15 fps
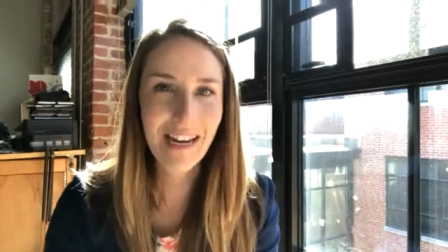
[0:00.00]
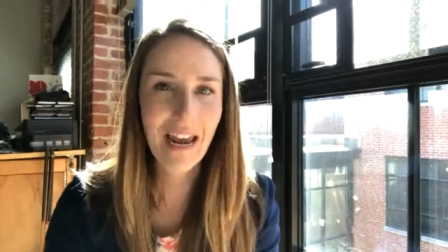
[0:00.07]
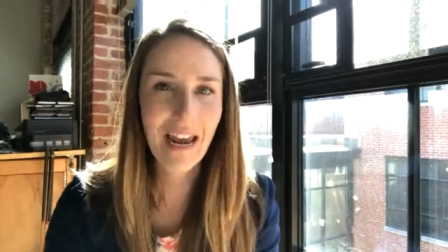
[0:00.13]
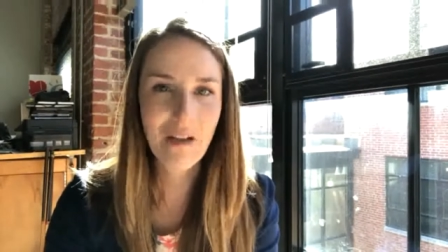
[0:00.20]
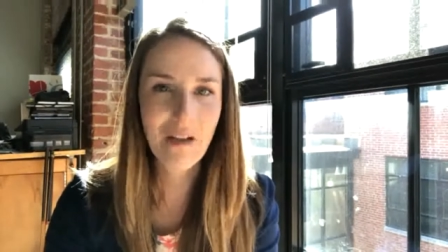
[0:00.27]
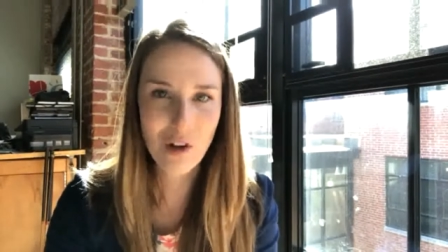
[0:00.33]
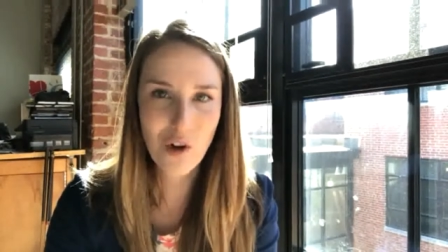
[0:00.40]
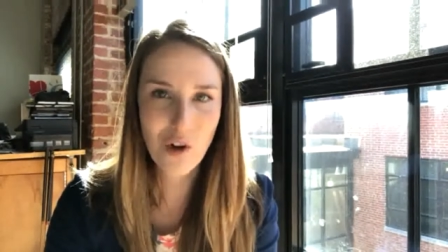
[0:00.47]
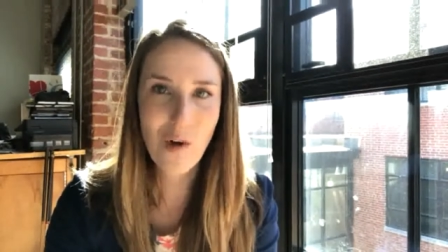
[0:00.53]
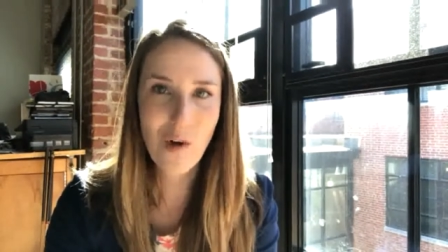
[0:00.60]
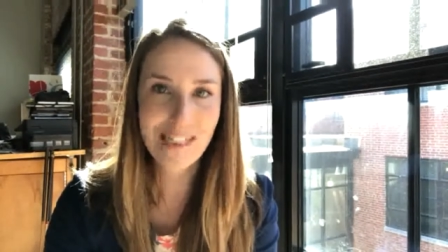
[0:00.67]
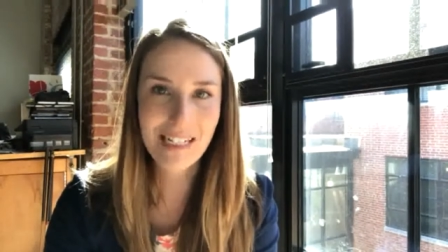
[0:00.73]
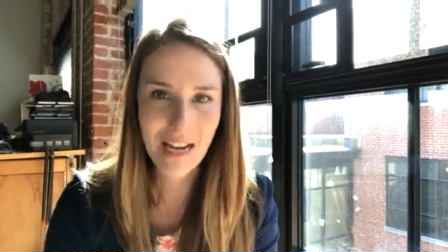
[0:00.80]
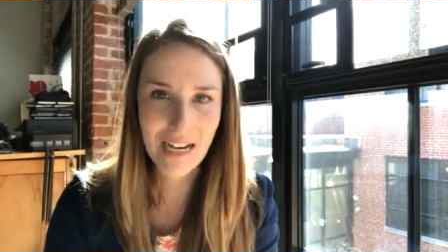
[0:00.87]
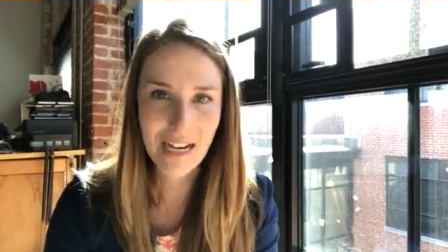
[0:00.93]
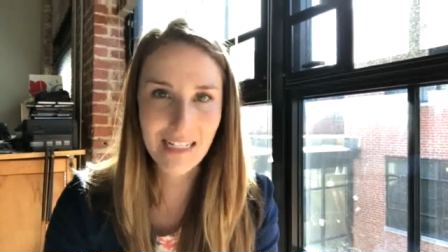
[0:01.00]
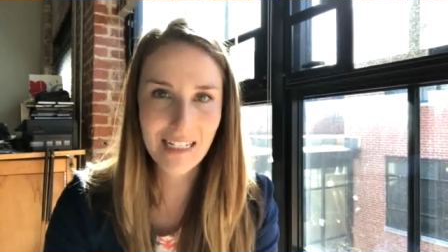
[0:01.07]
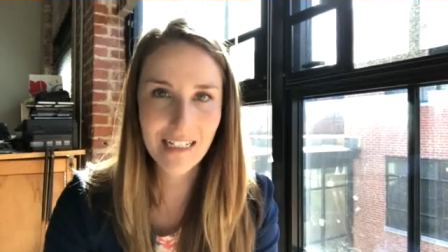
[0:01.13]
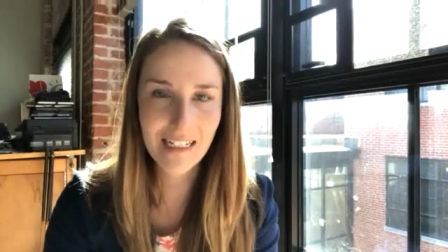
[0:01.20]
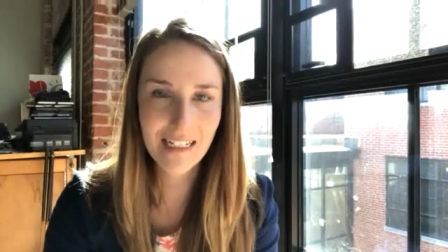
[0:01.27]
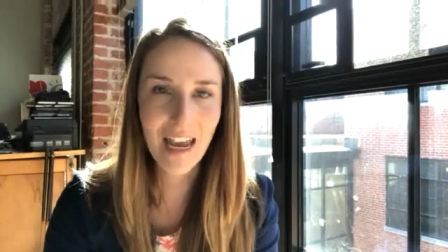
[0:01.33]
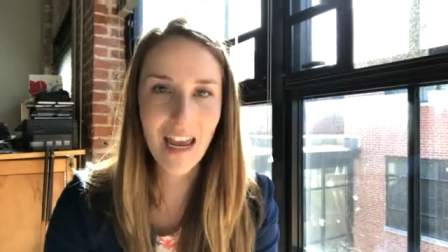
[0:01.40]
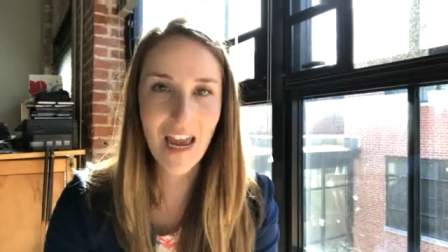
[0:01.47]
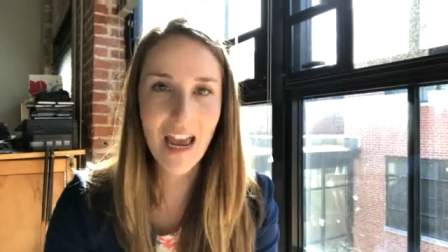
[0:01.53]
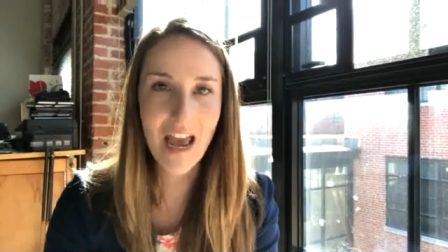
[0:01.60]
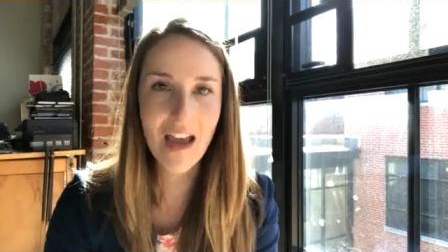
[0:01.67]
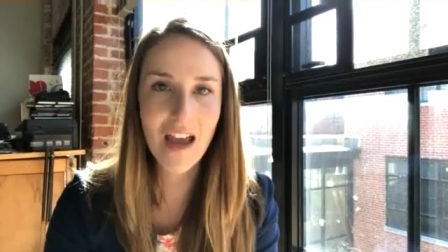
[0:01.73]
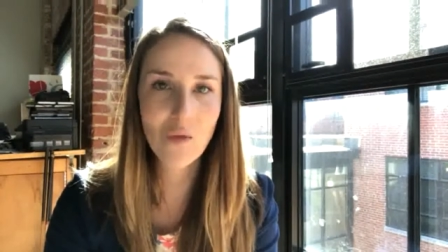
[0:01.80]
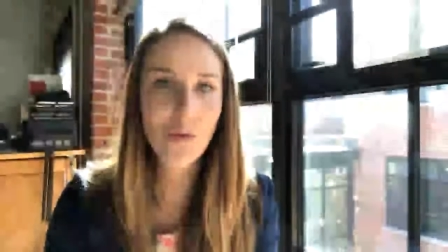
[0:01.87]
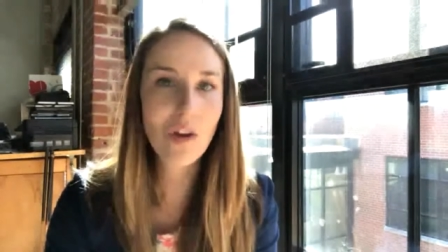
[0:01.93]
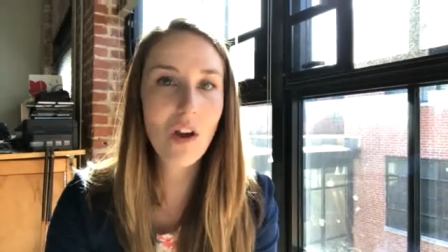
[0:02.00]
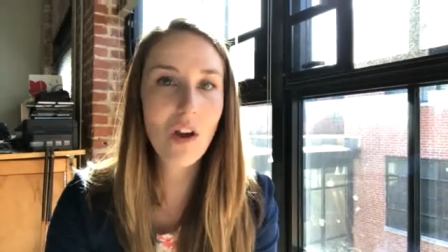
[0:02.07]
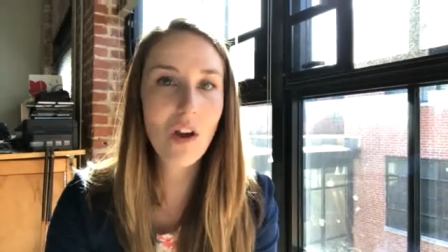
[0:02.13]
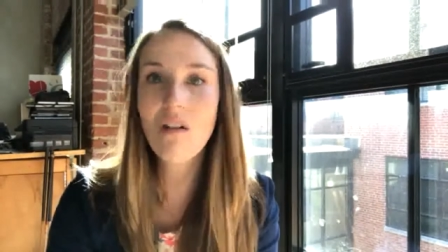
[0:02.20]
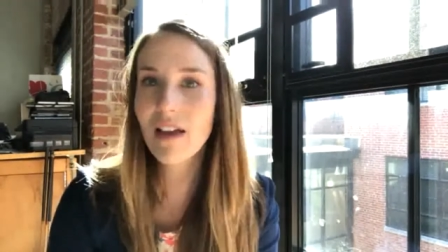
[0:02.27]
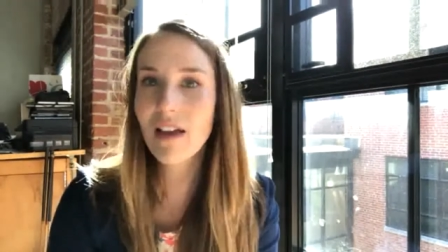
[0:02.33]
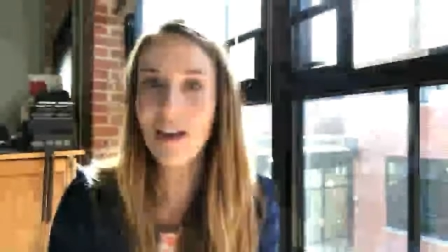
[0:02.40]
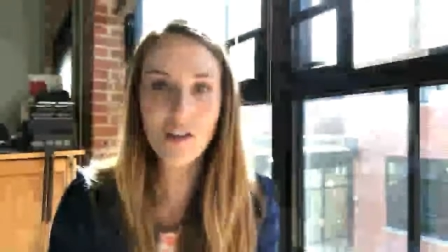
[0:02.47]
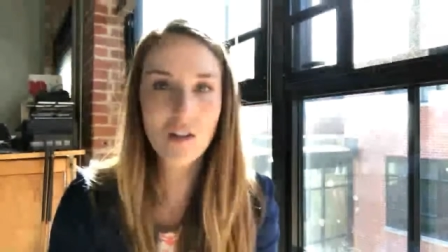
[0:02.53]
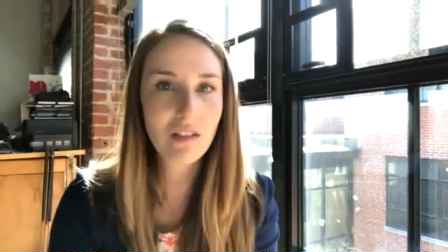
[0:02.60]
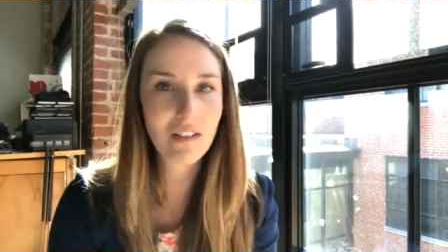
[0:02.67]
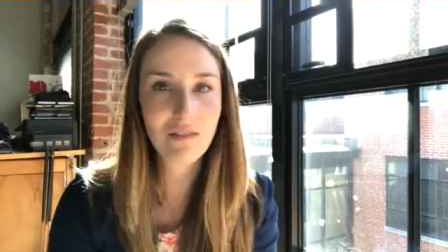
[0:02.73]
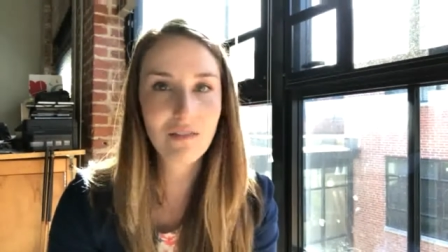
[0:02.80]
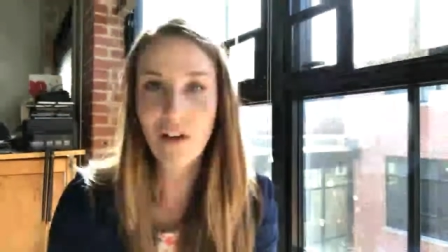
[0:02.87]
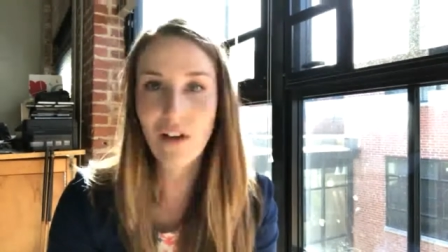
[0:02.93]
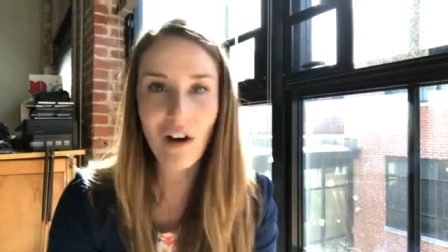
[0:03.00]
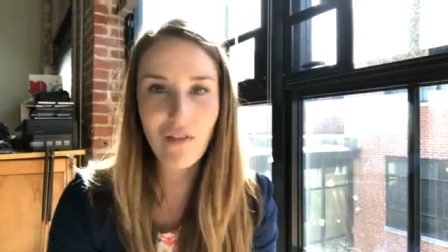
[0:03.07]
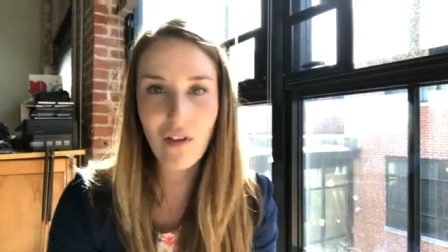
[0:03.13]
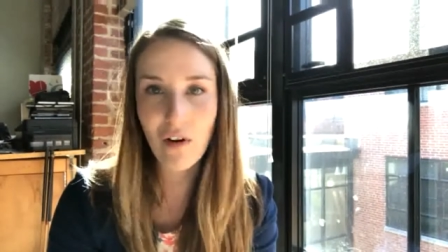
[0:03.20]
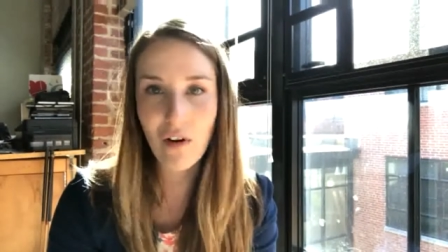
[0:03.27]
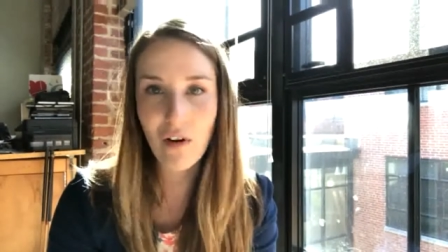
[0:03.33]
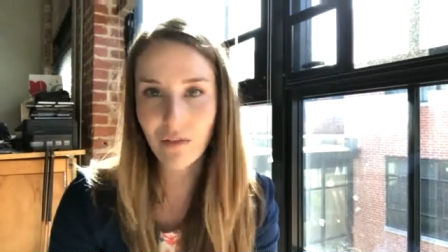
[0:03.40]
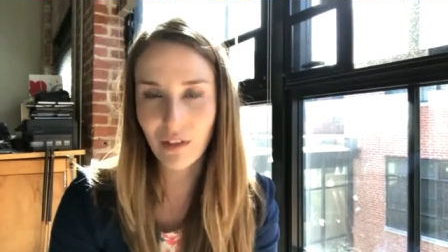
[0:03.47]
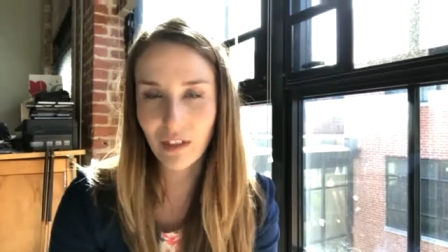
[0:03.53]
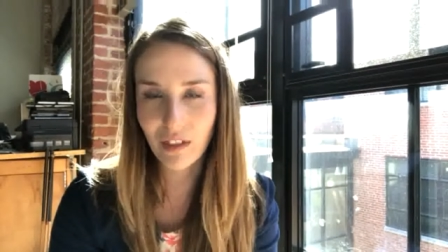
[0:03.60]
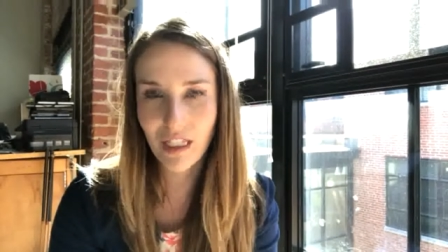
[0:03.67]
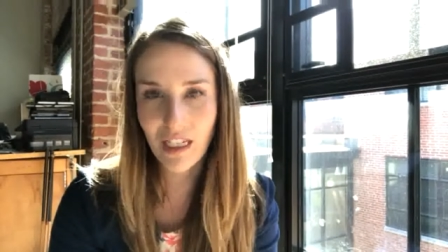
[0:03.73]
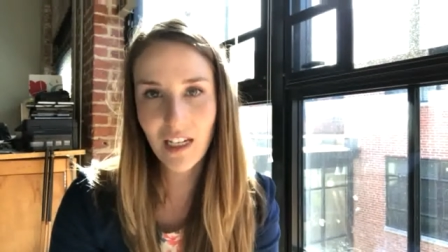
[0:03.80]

Everyone does. And we all handle it very, very differently.